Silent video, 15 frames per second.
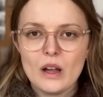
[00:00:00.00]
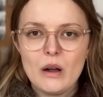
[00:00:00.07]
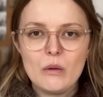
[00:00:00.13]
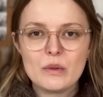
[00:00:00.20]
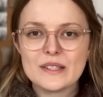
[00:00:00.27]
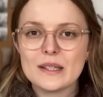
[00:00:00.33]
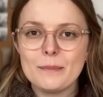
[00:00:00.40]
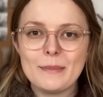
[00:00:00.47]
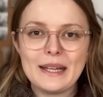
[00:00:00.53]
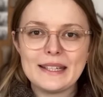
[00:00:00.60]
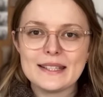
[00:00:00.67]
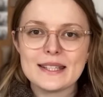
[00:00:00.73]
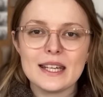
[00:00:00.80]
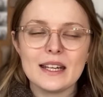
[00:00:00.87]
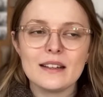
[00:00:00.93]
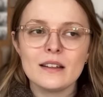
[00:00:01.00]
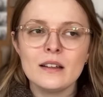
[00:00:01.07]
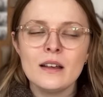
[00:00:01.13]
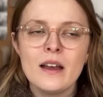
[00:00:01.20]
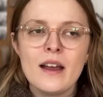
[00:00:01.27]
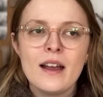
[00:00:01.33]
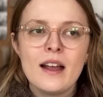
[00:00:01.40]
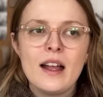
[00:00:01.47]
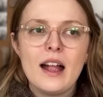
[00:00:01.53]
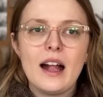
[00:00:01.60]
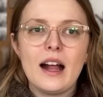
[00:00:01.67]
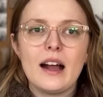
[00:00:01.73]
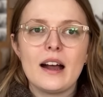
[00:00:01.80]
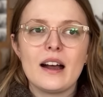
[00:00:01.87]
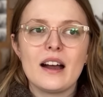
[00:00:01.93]
was amazing.
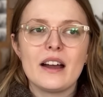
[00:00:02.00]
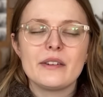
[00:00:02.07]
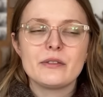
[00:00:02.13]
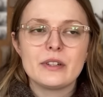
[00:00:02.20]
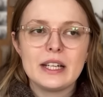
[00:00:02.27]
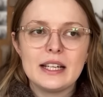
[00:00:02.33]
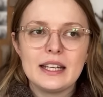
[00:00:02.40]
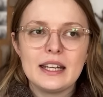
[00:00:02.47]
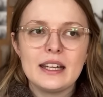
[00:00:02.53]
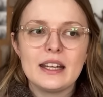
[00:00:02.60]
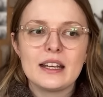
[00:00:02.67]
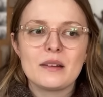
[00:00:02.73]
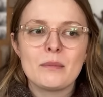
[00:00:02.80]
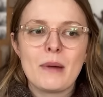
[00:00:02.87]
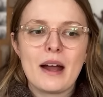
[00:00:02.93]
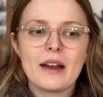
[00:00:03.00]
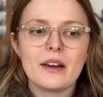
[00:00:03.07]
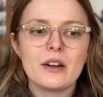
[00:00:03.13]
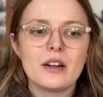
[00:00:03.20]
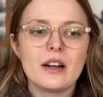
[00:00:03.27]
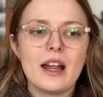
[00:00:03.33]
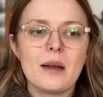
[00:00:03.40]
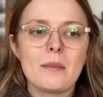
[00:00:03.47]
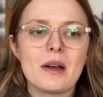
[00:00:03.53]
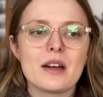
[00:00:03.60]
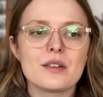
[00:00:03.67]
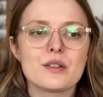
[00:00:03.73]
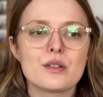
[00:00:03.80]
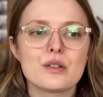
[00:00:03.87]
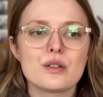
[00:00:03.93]
I really admire Emma
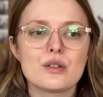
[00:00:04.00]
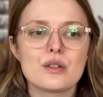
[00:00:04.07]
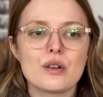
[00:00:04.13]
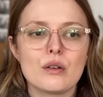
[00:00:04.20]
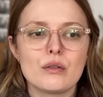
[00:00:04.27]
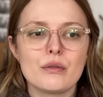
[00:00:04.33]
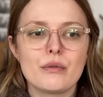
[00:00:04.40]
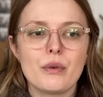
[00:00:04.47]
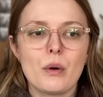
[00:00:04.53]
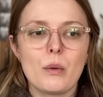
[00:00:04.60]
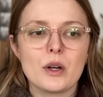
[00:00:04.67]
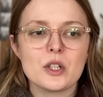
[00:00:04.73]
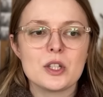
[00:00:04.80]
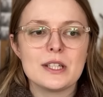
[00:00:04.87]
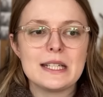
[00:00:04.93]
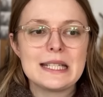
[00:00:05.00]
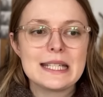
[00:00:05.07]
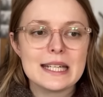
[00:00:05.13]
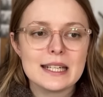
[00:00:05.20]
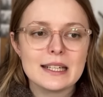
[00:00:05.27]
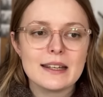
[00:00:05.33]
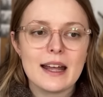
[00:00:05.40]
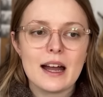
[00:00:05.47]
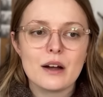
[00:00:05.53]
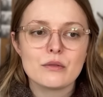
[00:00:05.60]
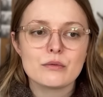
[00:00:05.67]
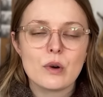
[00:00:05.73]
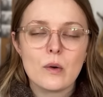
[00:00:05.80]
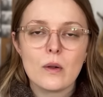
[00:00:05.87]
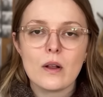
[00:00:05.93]
Stone for what she did in that
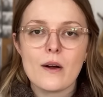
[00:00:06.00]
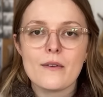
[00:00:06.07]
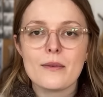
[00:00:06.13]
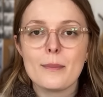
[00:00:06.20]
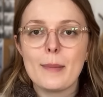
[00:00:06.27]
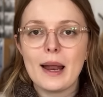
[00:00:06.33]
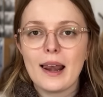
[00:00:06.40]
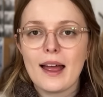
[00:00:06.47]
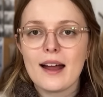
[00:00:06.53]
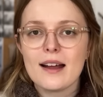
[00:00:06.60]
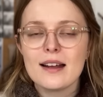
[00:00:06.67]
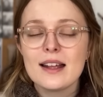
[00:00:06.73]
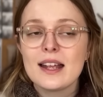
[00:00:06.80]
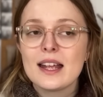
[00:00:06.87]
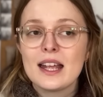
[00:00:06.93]
role of Bella.